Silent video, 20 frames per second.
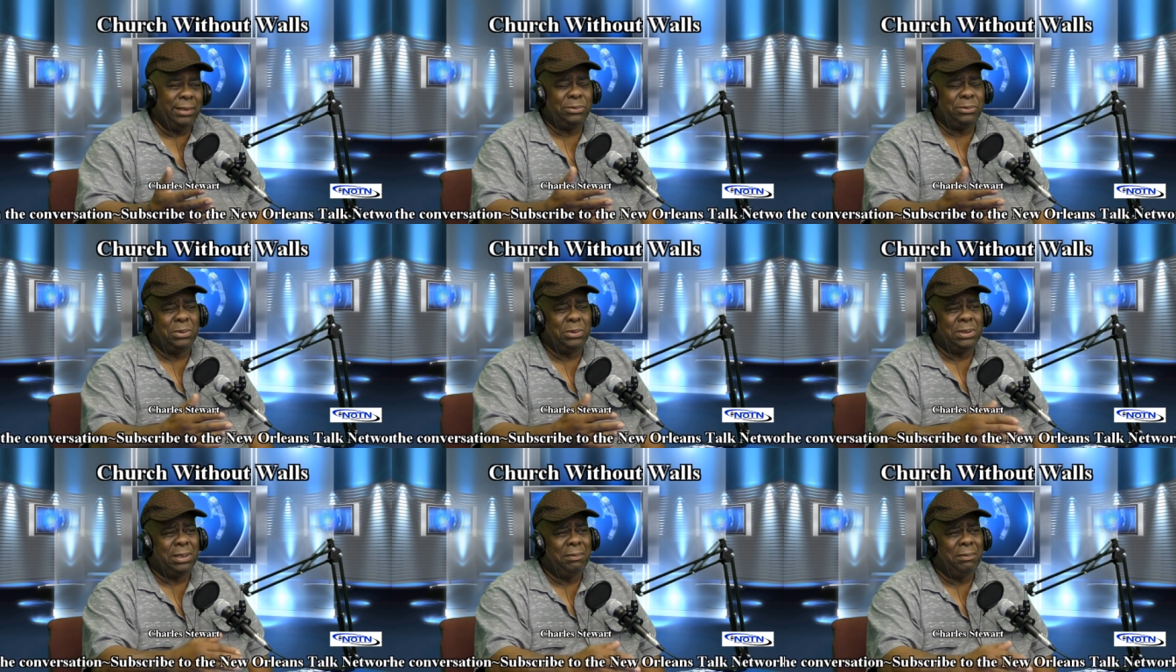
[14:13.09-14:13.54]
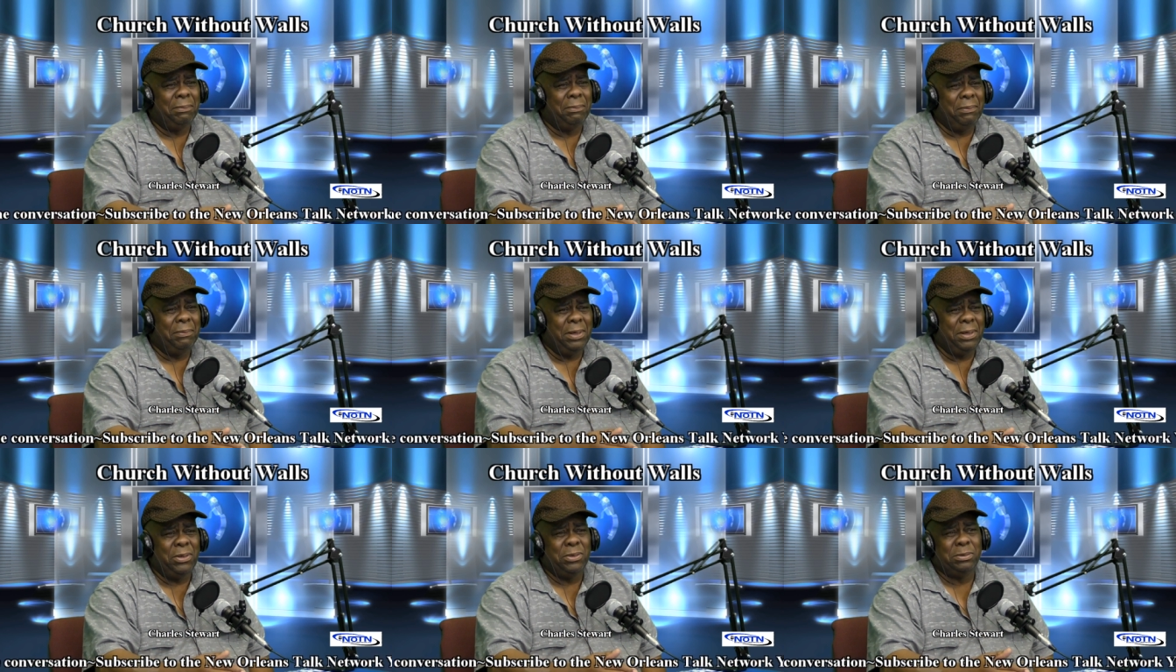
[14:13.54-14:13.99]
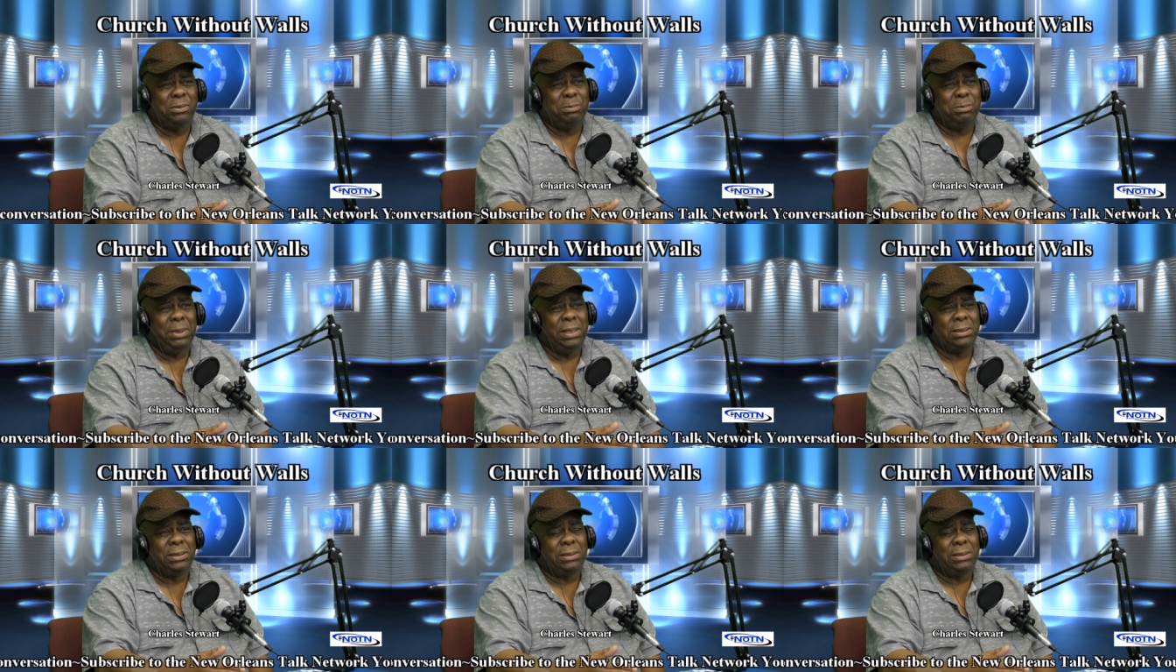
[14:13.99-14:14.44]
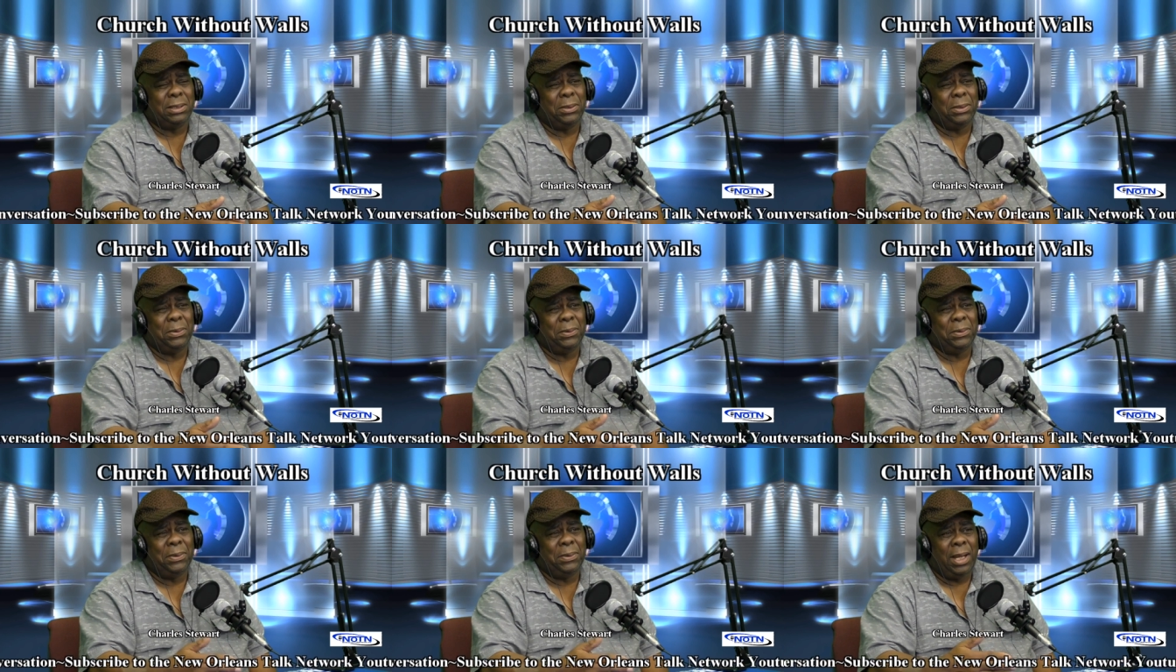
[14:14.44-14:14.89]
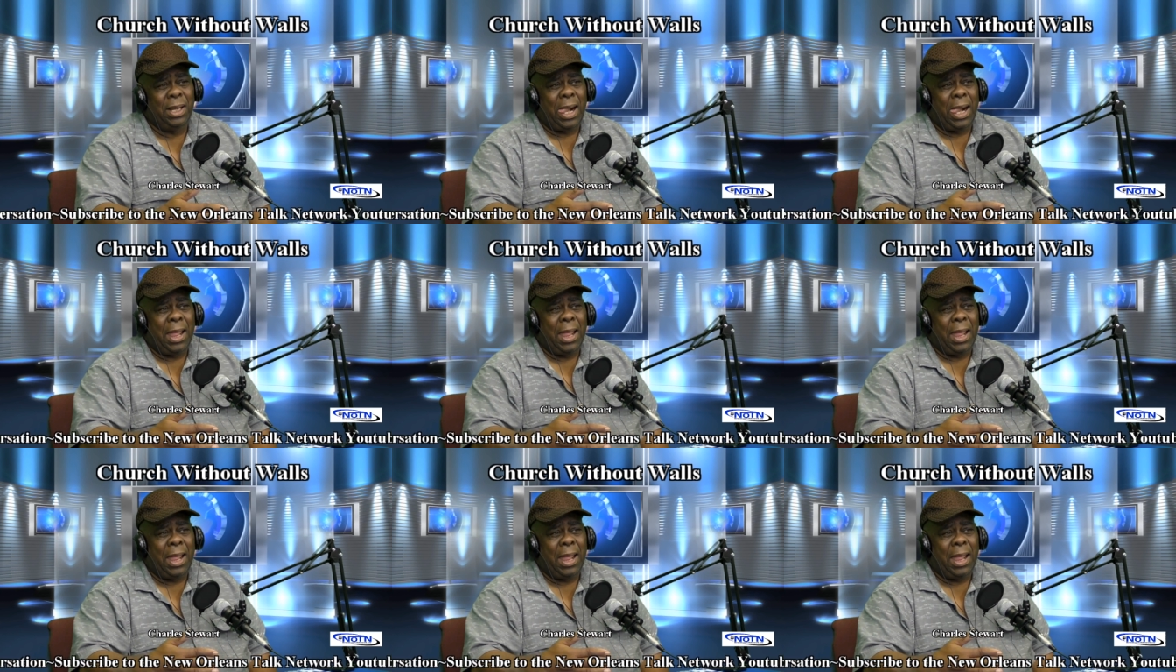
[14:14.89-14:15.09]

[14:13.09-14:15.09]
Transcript: That's what confused me. So,